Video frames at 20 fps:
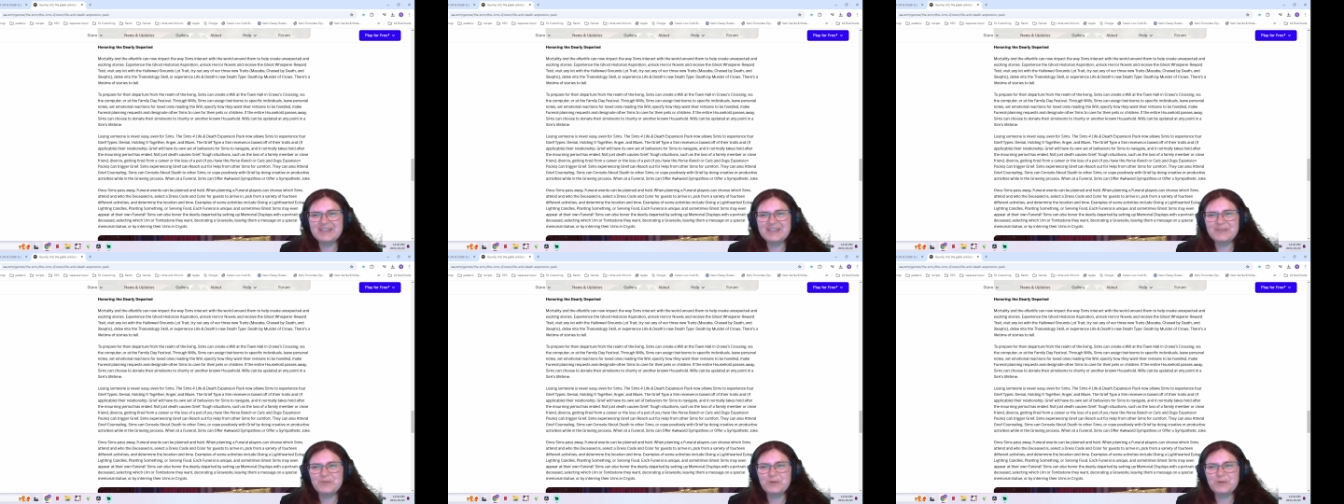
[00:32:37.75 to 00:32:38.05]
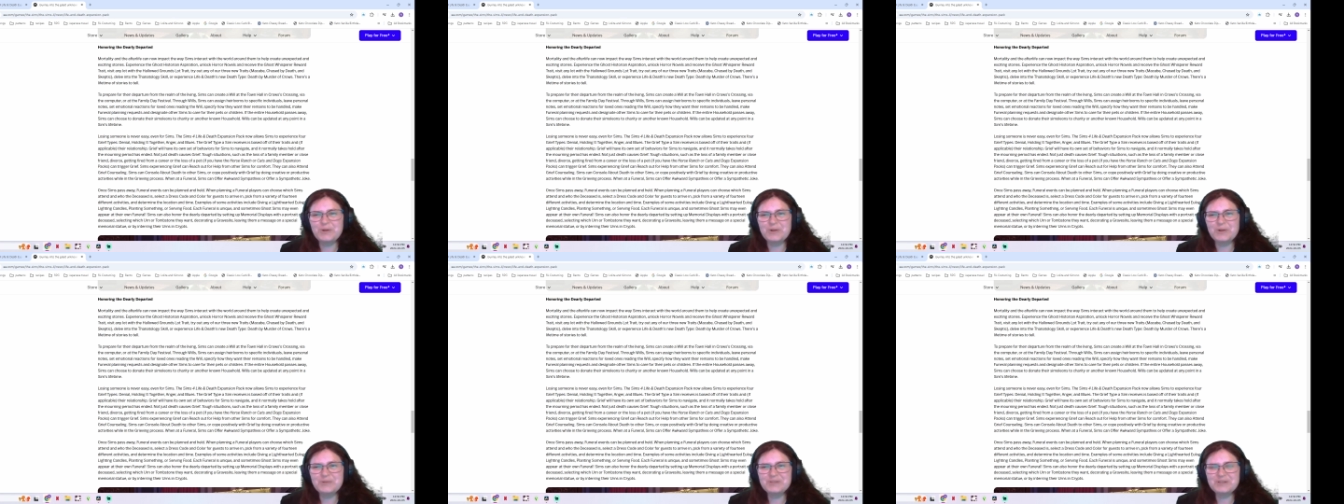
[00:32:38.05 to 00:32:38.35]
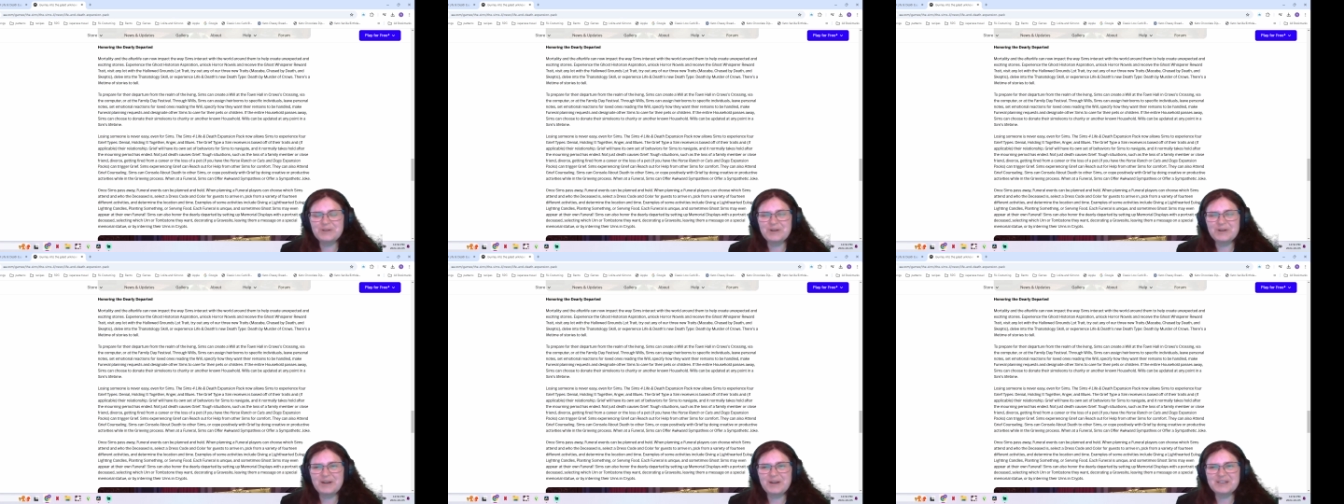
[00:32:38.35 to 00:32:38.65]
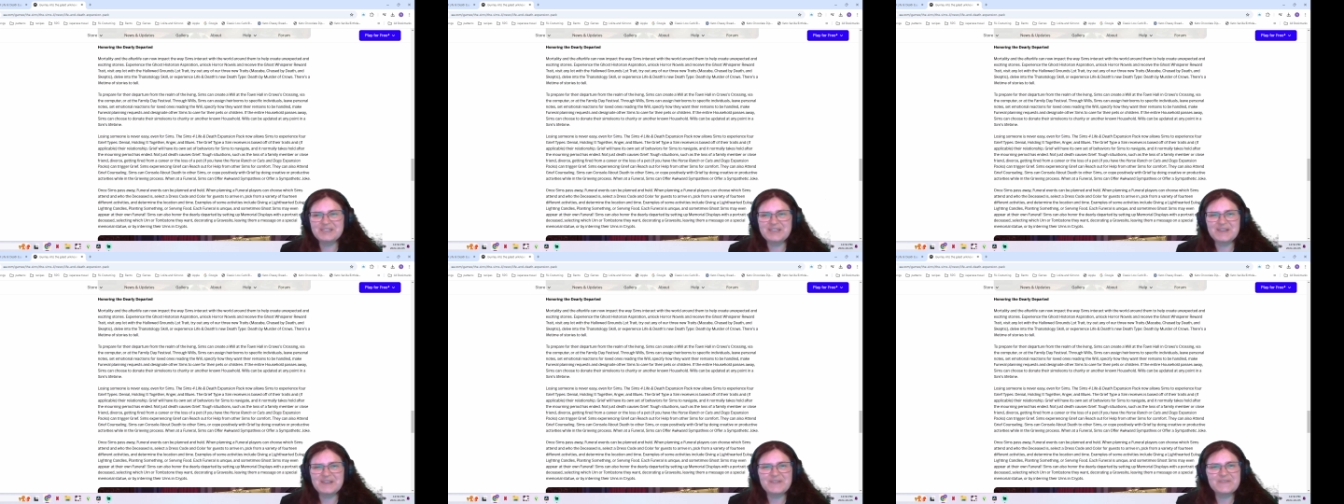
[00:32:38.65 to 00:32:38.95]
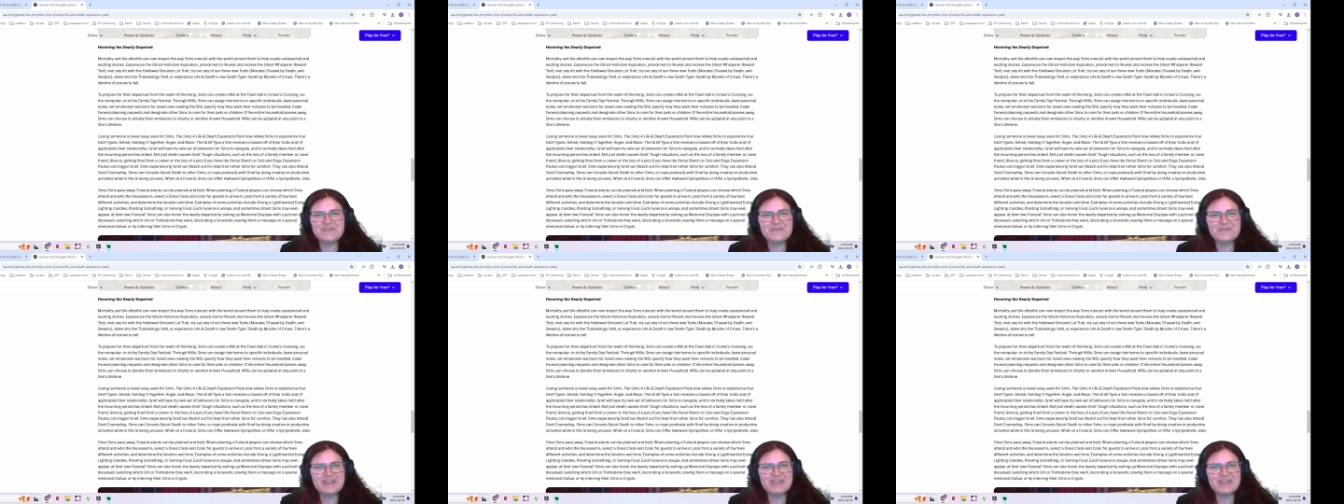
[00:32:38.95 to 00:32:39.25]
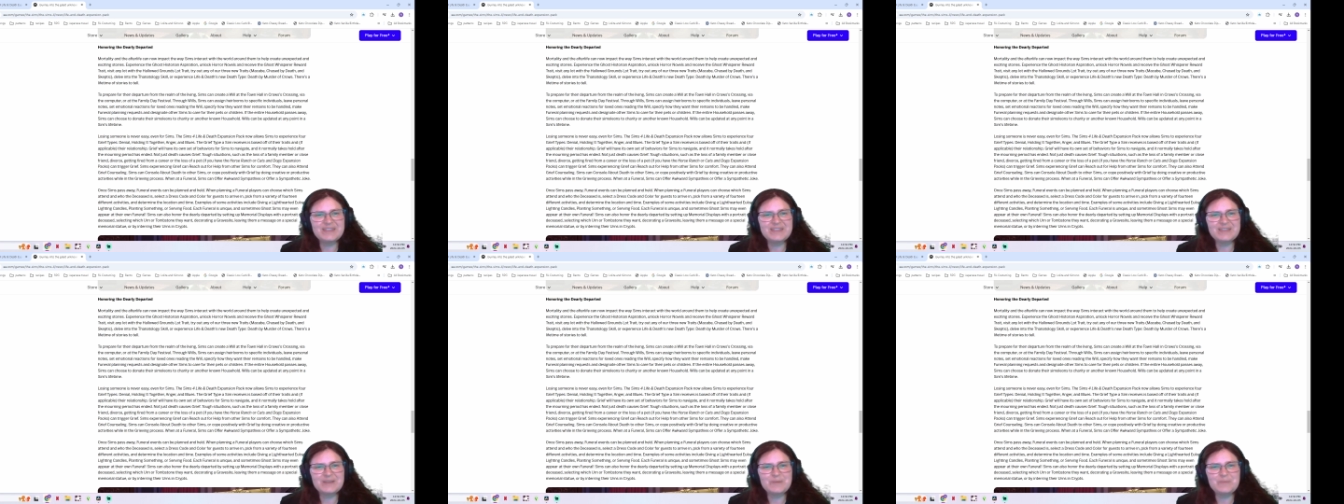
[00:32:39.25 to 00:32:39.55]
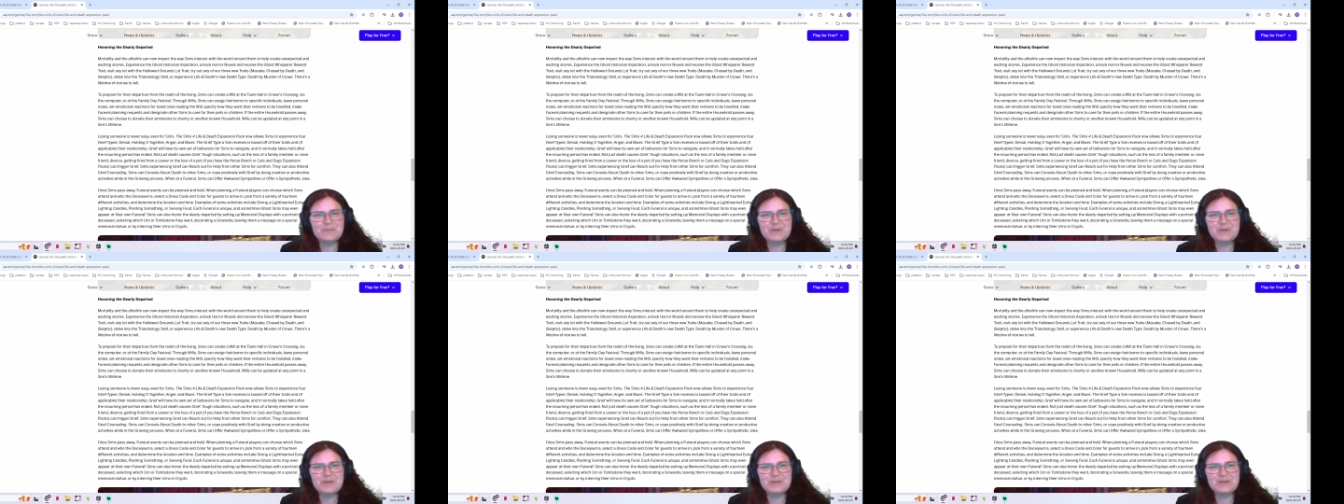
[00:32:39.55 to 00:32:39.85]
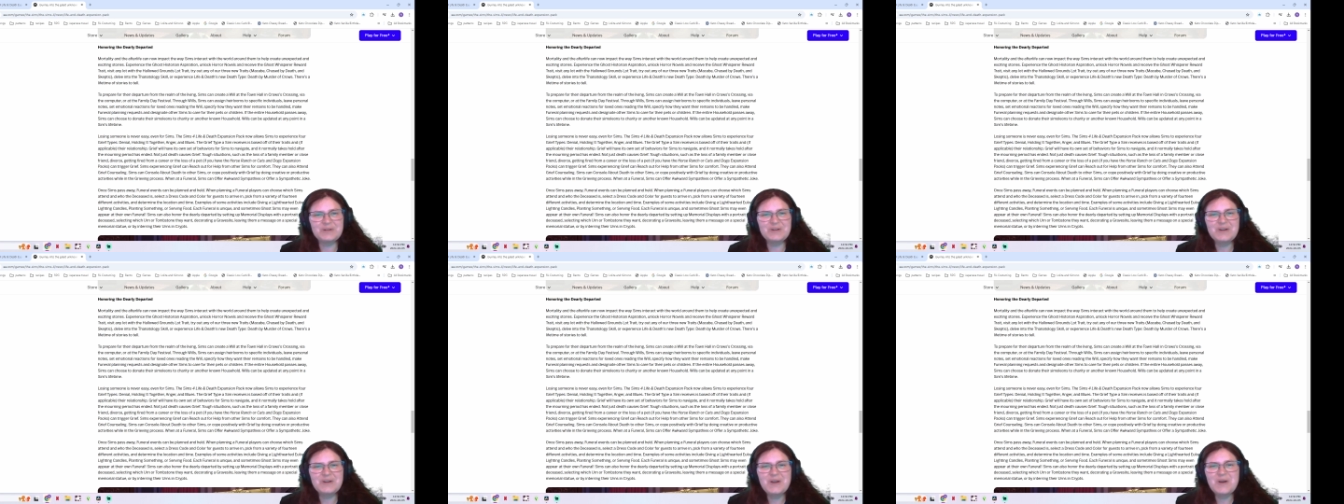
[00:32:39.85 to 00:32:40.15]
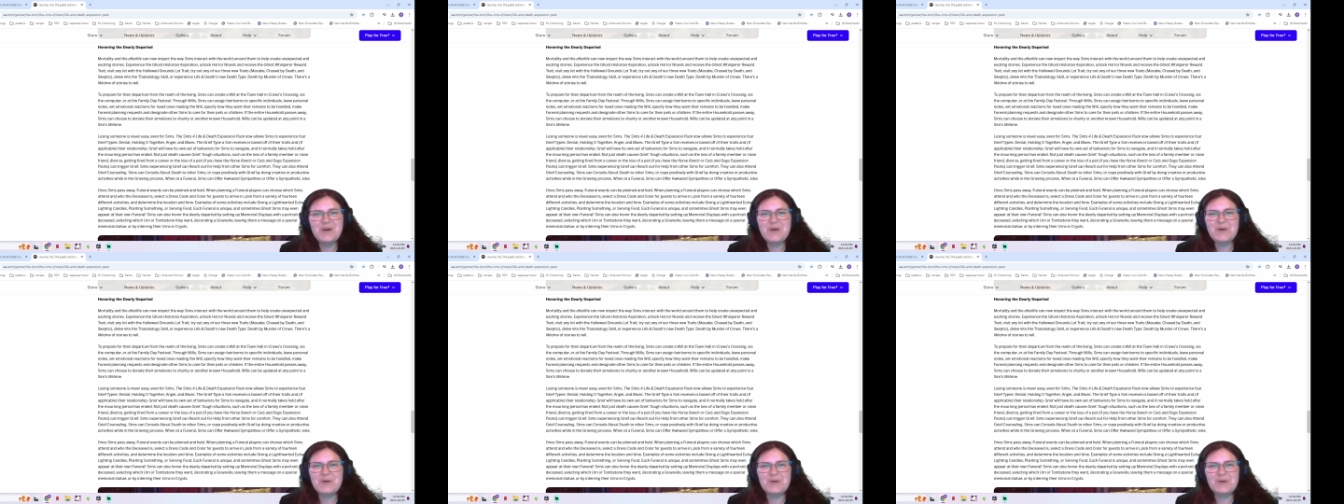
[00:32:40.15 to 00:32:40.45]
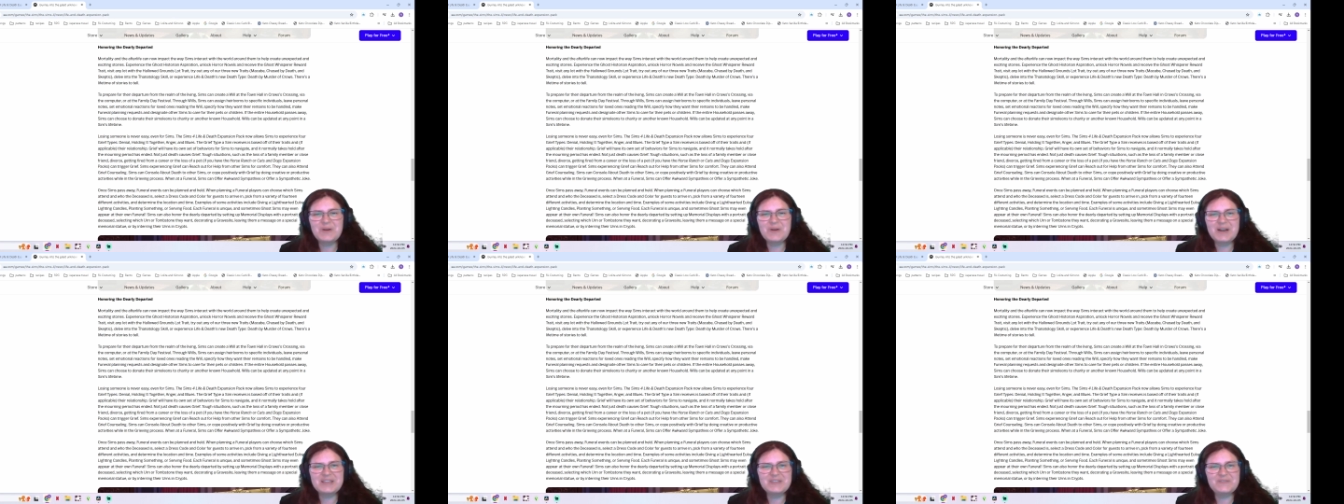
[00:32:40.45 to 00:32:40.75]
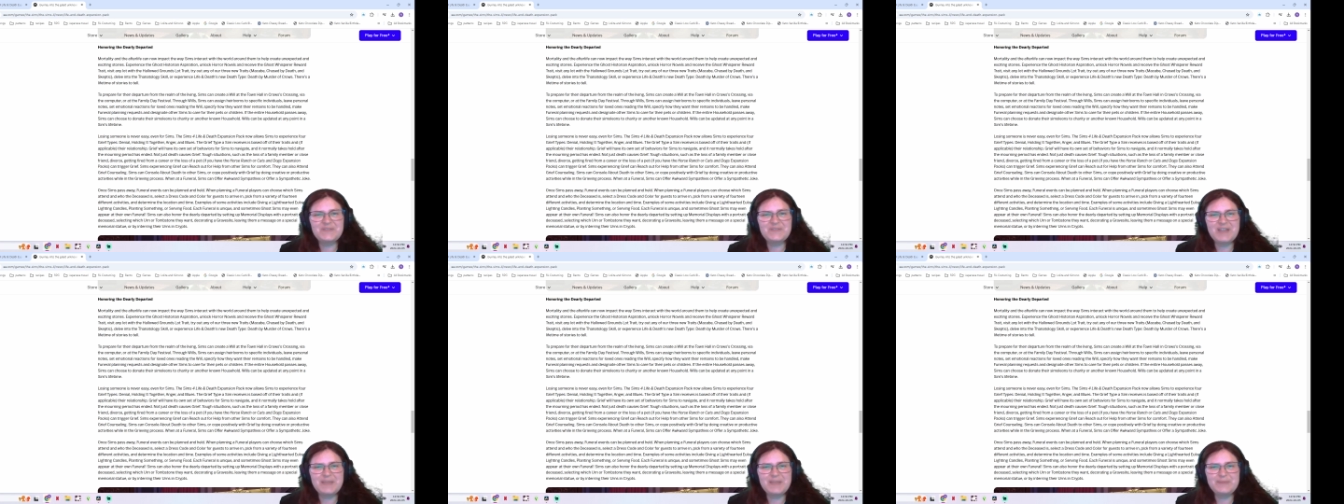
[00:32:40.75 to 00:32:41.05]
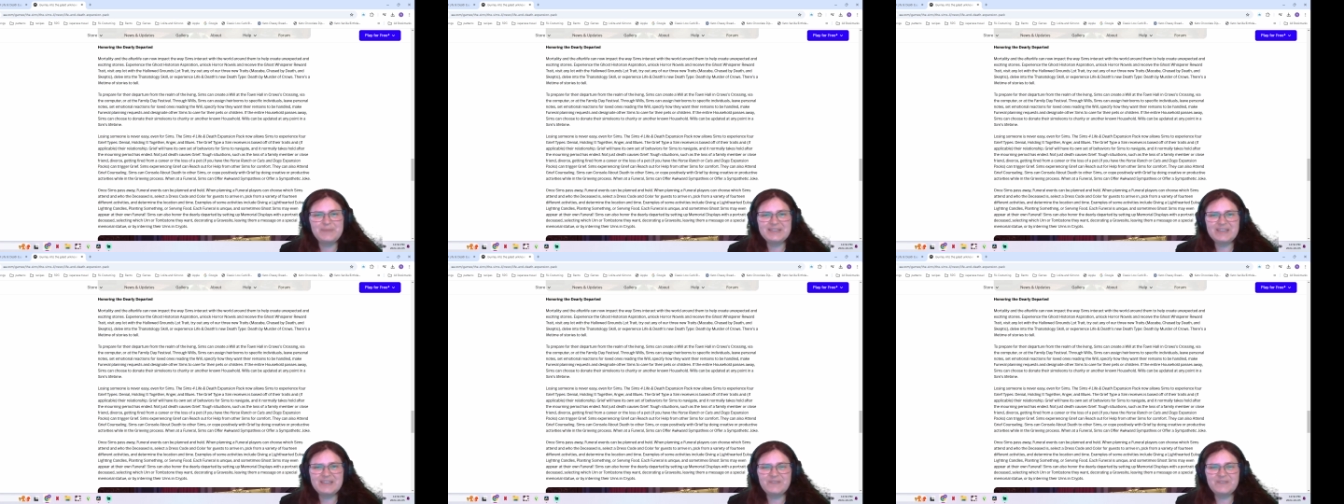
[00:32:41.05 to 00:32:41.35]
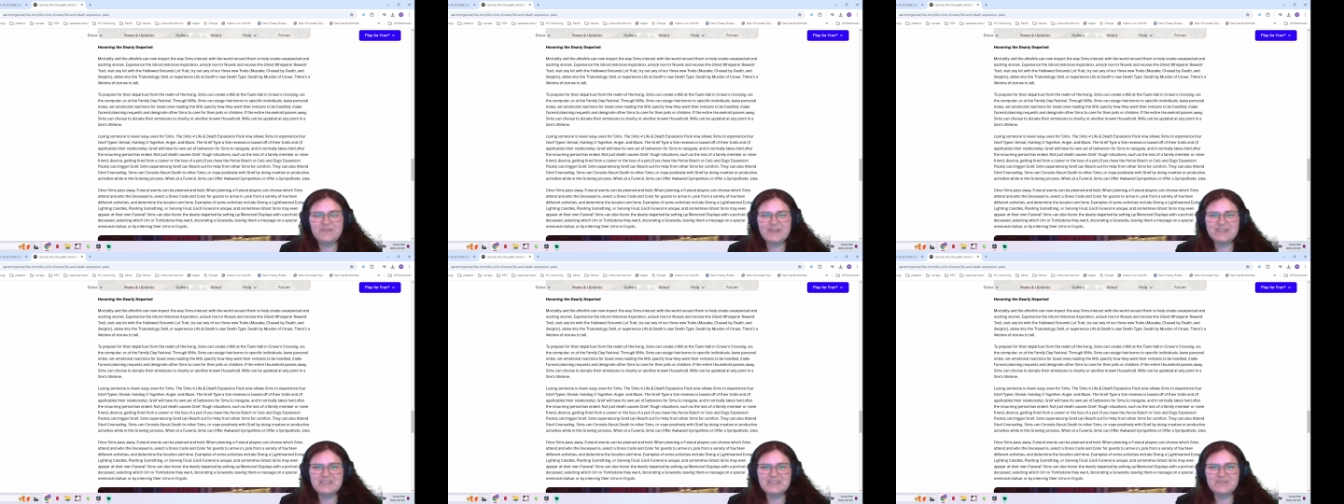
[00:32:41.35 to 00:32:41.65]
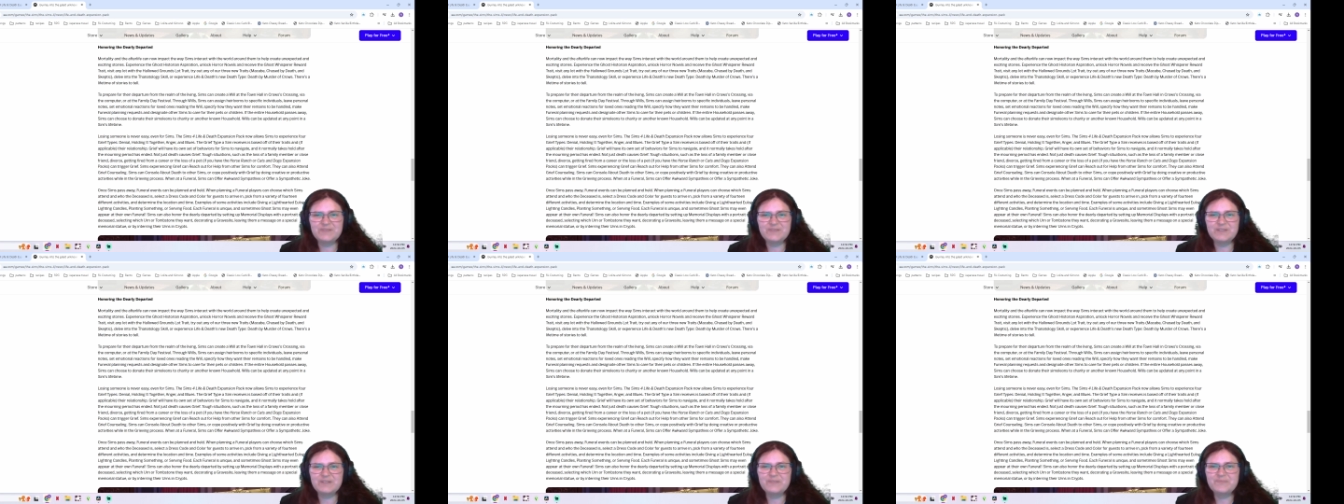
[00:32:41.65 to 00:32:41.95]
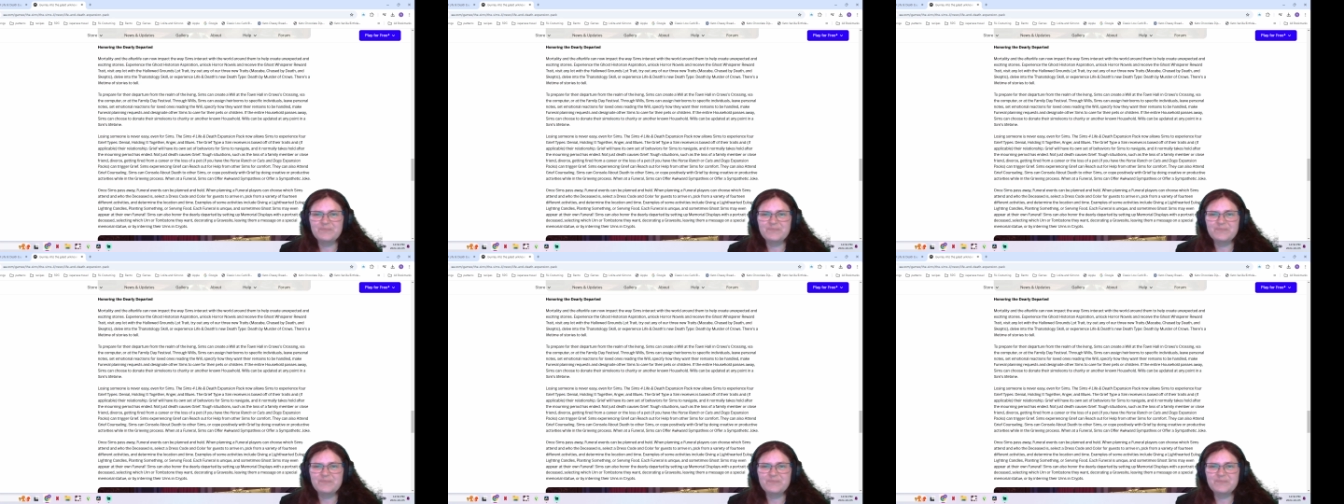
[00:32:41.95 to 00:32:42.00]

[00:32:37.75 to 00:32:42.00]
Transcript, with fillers: in Crow's Crossing via the computer or at the Family Day Festival.